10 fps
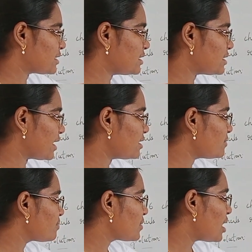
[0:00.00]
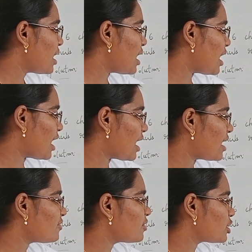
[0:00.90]
children
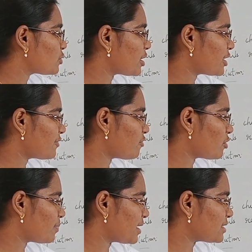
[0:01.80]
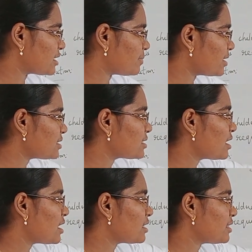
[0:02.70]
have 24 pencils means
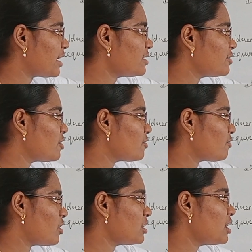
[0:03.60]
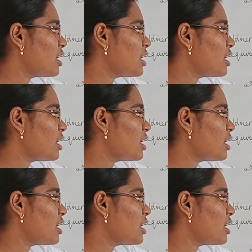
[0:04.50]
then for